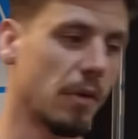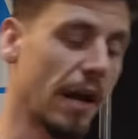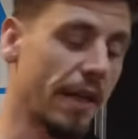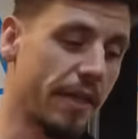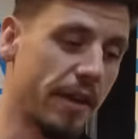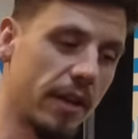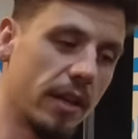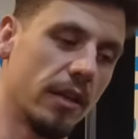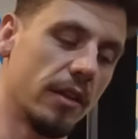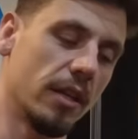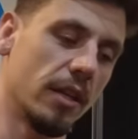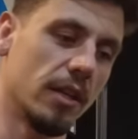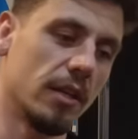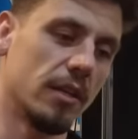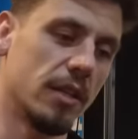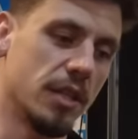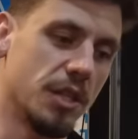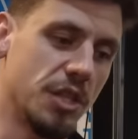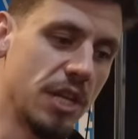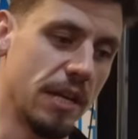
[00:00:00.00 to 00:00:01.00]
where
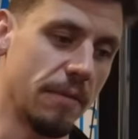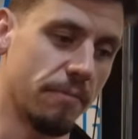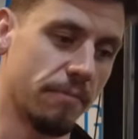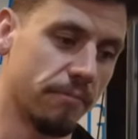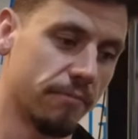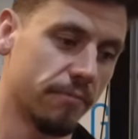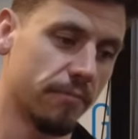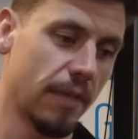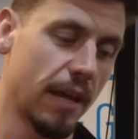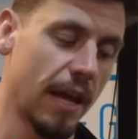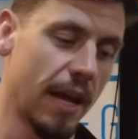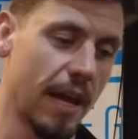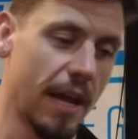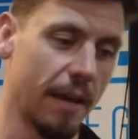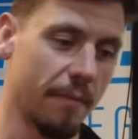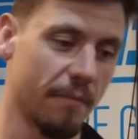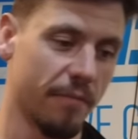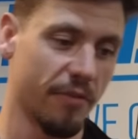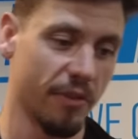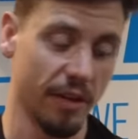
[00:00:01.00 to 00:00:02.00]
the gym,
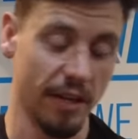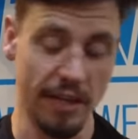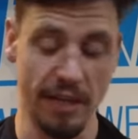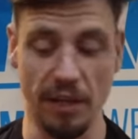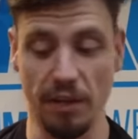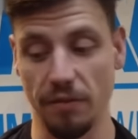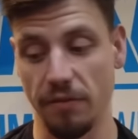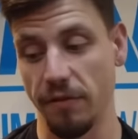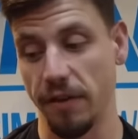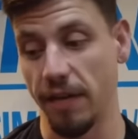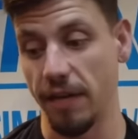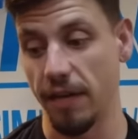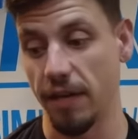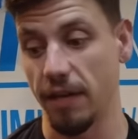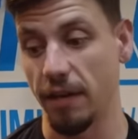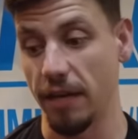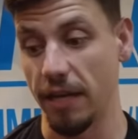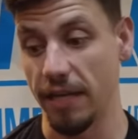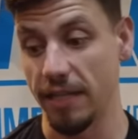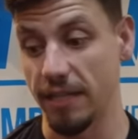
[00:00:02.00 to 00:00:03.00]
funnily enough,
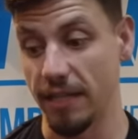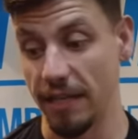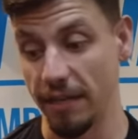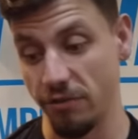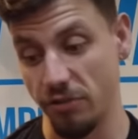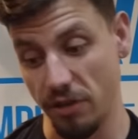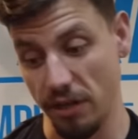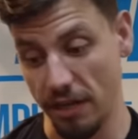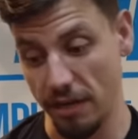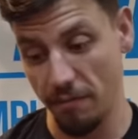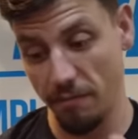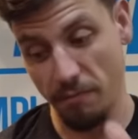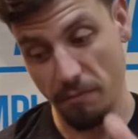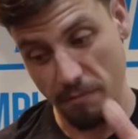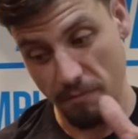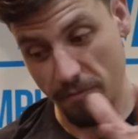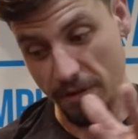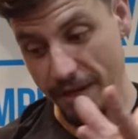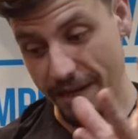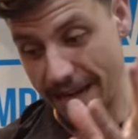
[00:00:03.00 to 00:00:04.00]
it's literally
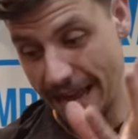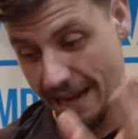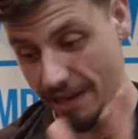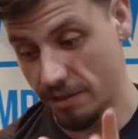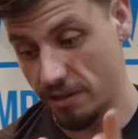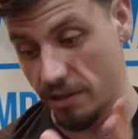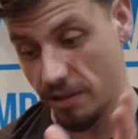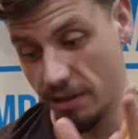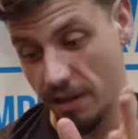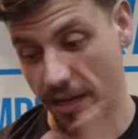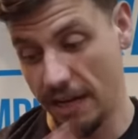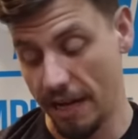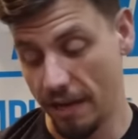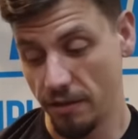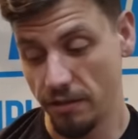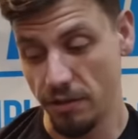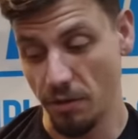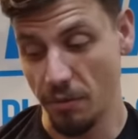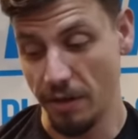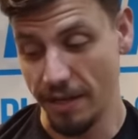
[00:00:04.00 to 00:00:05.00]
next to the
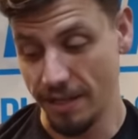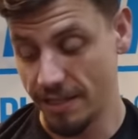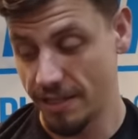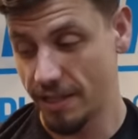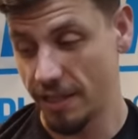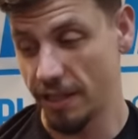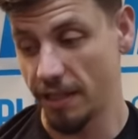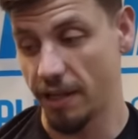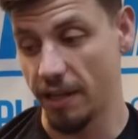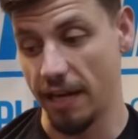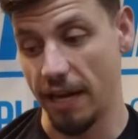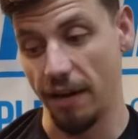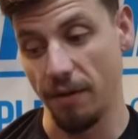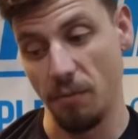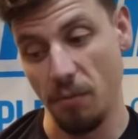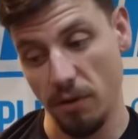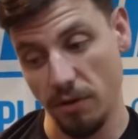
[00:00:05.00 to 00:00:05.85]
canal, so we can see the canal on